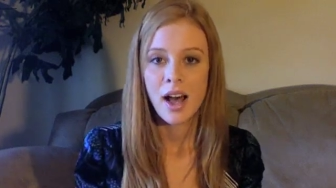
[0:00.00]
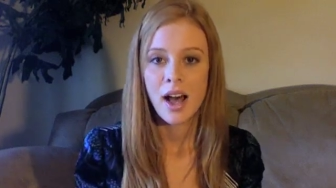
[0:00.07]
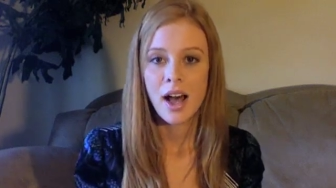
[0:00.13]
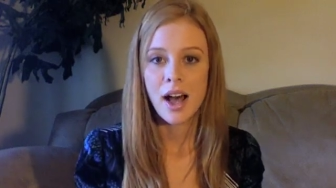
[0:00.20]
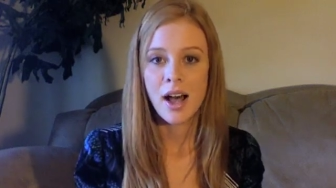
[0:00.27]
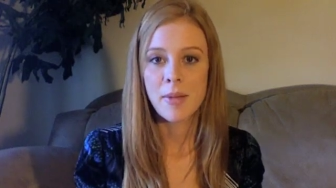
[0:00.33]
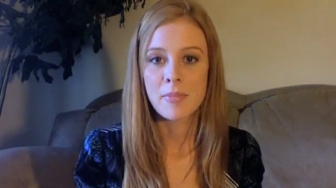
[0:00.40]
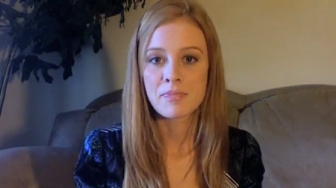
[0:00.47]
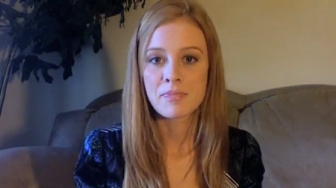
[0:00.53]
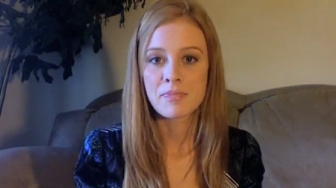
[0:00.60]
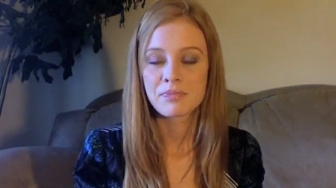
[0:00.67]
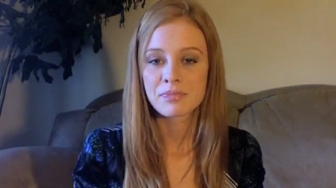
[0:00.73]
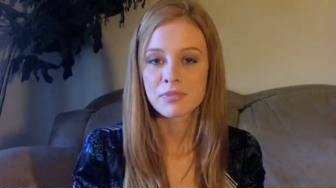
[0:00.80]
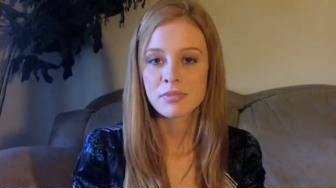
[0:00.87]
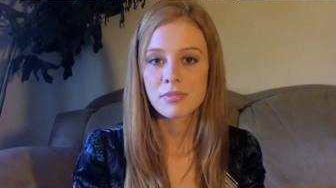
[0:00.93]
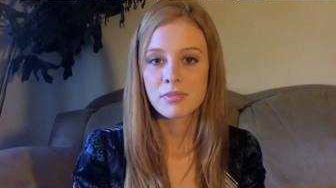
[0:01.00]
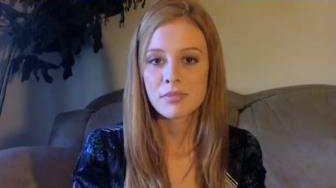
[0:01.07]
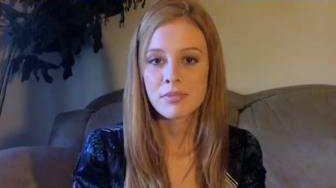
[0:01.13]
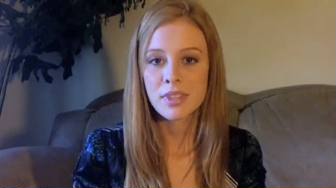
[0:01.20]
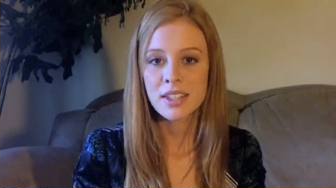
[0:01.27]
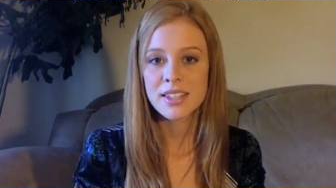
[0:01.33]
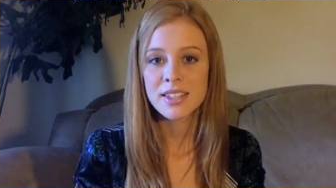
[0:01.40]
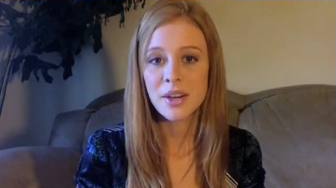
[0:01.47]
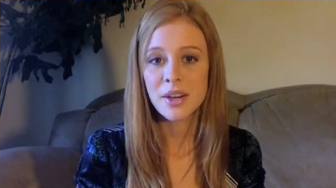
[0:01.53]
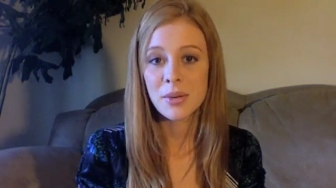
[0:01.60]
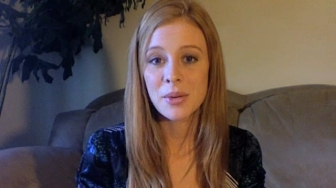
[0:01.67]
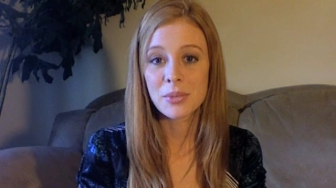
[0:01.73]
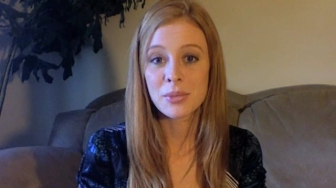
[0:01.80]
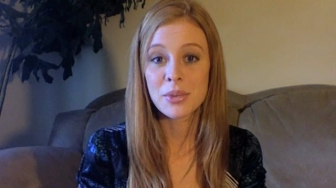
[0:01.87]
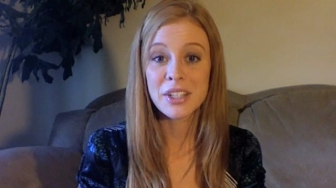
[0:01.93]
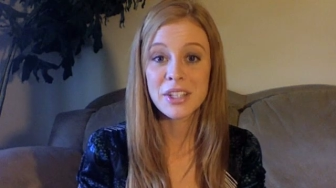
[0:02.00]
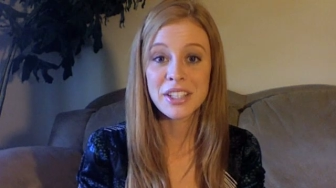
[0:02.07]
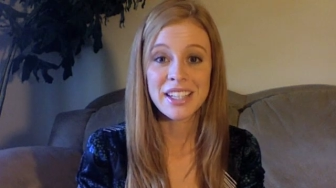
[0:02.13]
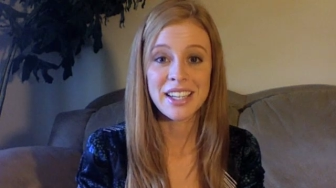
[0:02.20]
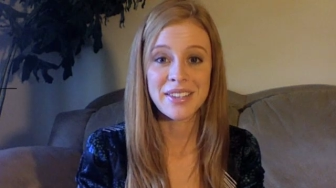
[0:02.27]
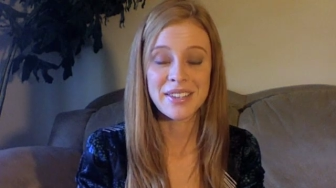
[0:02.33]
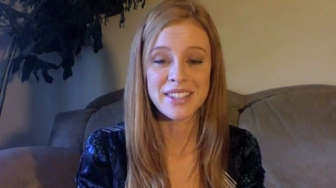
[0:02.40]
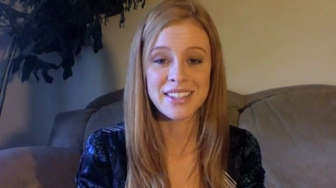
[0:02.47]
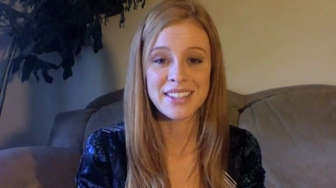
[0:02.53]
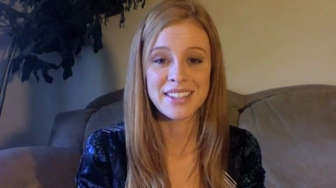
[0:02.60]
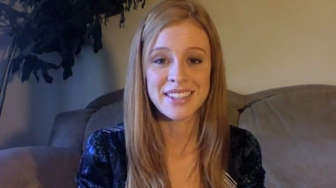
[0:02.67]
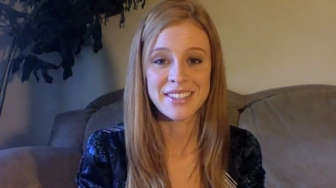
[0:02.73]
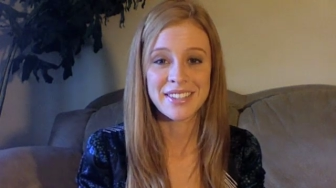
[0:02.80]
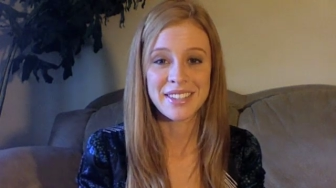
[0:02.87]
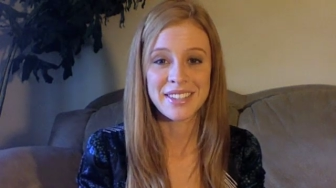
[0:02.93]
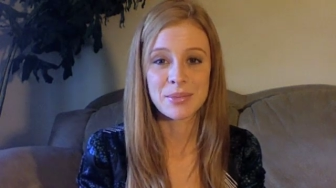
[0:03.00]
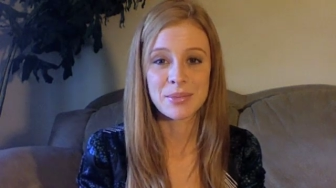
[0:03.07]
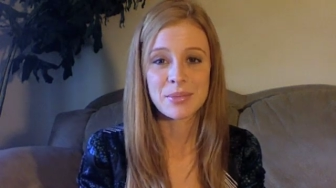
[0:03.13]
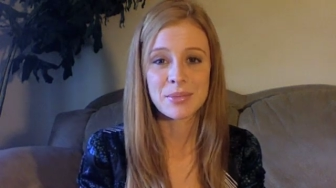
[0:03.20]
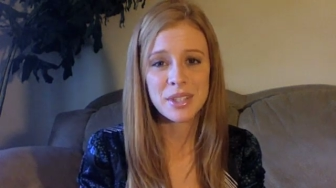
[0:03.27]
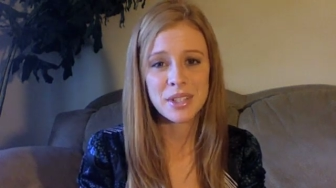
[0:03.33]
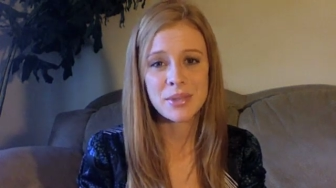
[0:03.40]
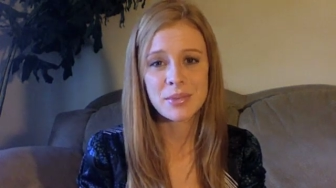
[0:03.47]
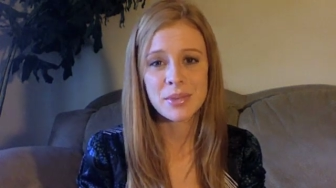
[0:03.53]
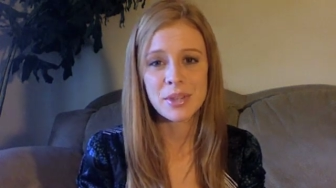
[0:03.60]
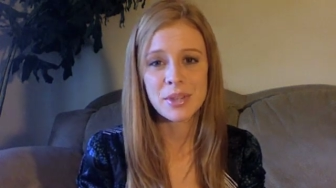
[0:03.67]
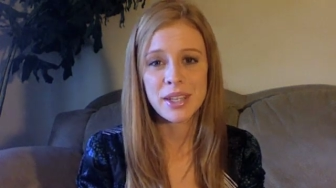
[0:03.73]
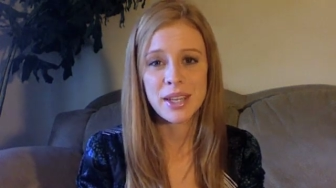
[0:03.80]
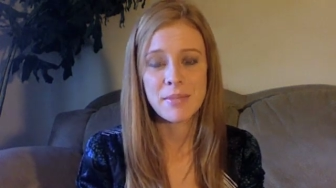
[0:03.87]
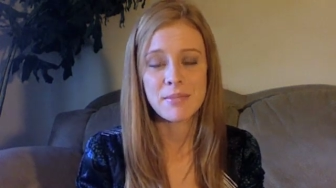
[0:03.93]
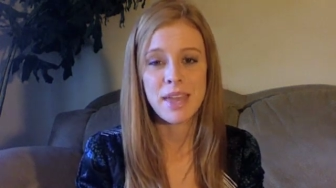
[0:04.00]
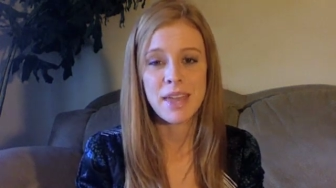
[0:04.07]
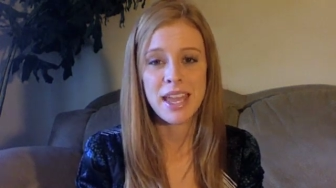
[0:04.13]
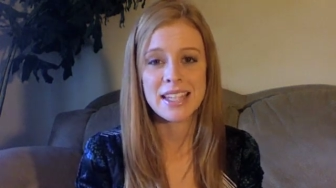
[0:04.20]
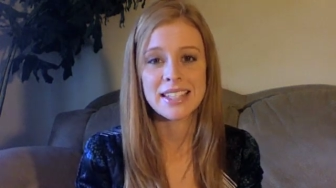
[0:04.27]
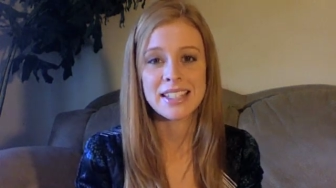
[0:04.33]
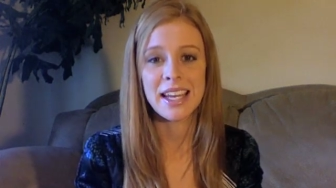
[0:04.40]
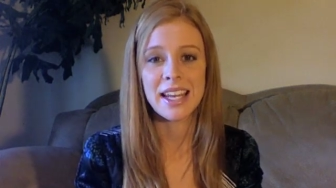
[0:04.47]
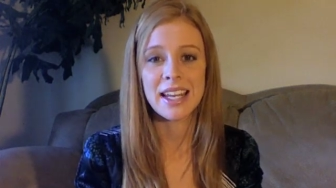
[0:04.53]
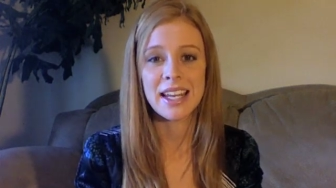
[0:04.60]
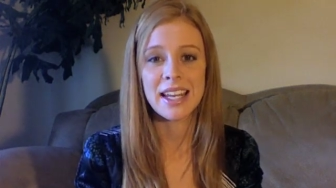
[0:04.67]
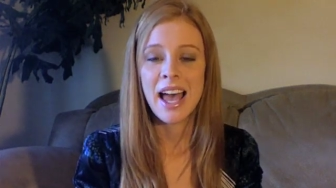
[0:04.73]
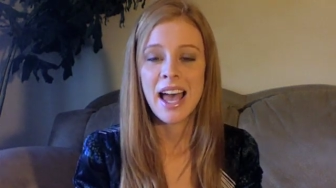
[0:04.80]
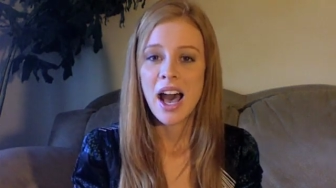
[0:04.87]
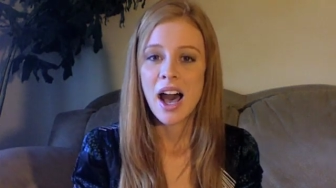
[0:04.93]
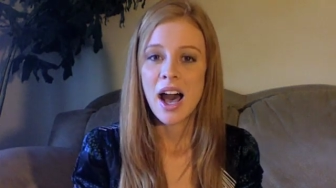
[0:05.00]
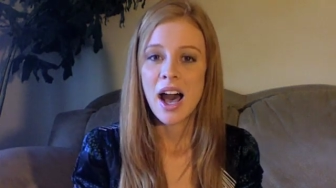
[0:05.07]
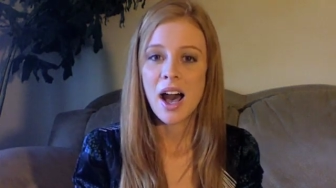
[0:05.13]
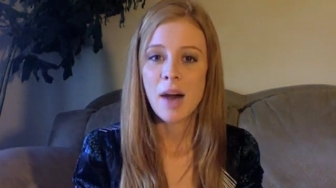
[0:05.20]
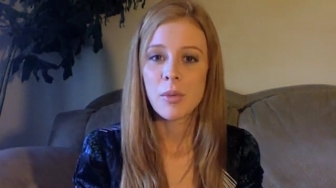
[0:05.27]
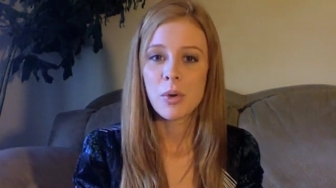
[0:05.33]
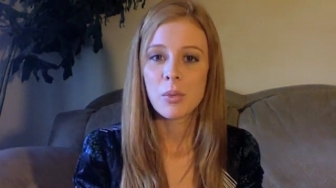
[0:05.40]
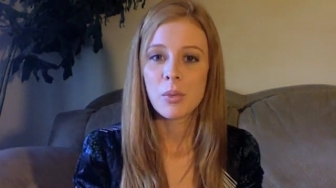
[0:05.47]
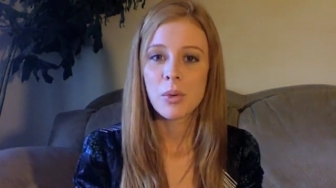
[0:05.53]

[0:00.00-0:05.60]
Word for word: Um, so really it was it was really really amazing and um,